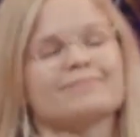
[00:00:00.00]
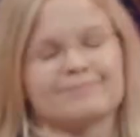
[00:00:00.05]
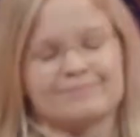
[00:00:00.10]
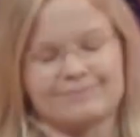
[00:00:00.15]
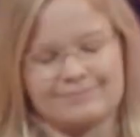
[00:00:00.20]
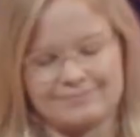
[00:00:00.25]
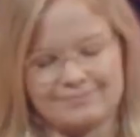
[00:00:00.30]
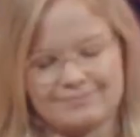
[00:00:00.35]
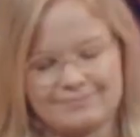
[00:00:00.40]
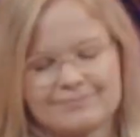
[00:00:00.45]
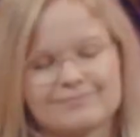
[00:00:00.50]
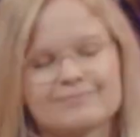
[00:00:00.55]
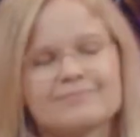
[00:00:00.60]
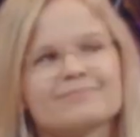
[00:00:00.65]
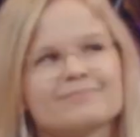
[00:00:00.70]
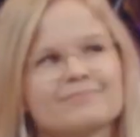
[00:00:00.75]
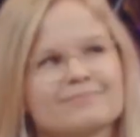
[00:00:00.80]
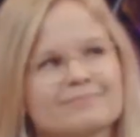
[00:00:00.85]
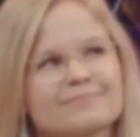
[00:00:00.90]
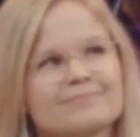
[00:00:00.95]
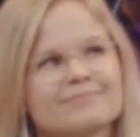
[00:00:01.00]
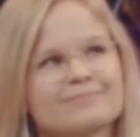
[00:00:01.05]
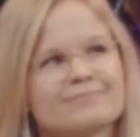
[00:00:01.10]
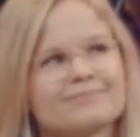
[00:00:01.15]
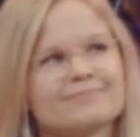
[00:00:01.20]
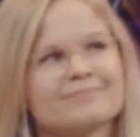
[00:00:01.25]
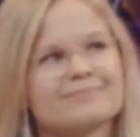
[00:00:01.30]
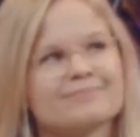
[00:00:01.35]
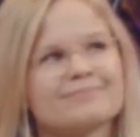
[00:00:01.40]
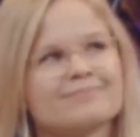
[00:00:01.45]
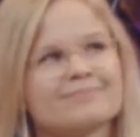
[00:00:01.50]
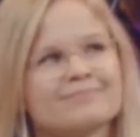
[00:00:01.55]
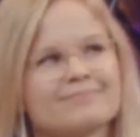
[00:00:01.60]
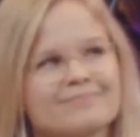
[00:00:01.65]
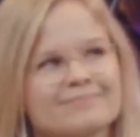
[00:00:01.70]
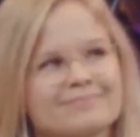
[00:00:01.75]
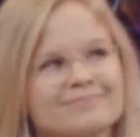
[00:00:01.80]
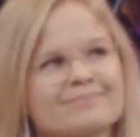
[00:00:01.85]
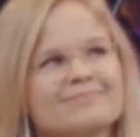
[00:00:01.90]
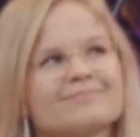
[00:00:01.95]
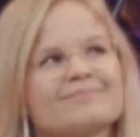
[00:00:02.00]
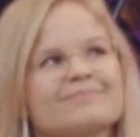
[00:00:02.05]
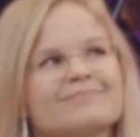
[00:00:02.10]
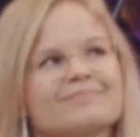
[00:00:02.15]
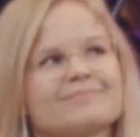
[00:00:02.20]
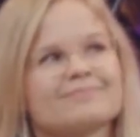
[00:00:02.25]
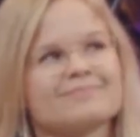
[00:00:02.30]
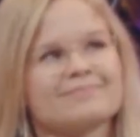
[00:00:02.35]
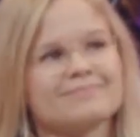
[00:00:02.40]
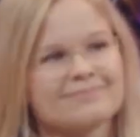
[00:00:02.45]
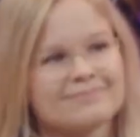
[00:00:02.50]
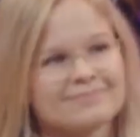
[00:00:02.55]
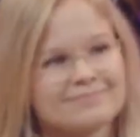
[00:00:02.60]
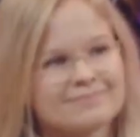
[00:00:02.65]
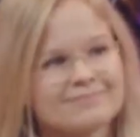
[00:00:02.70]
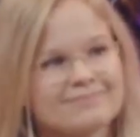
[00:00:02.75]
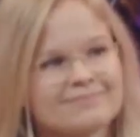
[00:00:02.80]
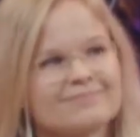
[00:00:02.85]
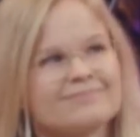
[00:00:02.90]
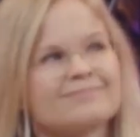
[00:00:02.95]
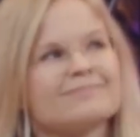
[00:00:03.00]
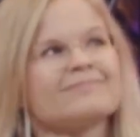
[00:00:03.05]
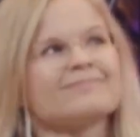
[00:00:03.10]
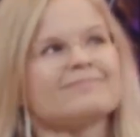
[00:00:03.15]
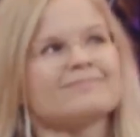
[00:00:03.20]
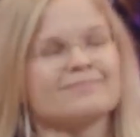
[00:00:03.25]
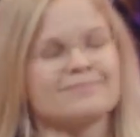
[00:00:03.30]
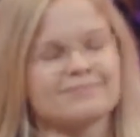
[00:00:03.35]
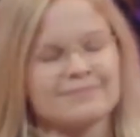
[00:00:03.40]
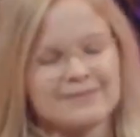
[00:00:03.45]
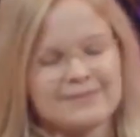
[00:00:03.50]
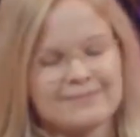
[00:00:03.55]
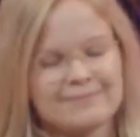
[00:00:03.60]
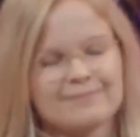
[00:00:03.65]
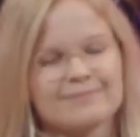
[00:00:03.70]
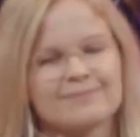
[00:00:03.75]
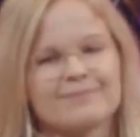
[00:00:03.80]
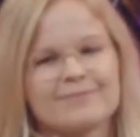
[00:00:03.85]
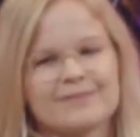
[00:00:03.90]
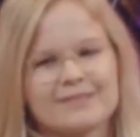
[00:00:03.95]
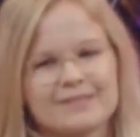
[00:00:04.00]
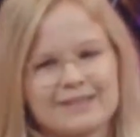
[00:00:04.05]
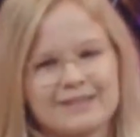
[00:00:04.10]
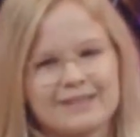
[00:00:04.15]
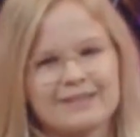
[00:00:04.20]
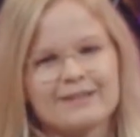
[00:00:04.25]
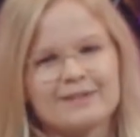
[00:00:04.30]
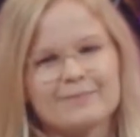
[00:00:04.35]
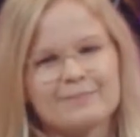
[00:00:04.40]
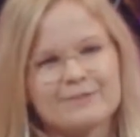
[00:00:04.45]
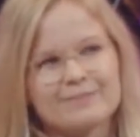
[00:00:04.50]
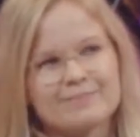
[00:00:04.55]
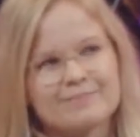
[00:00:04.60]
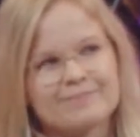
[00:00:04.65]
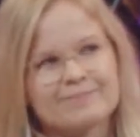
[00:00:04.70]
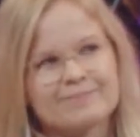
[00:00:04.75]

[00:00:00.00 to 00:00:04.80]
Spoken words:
but the times have changed and it's not a startup anymore. And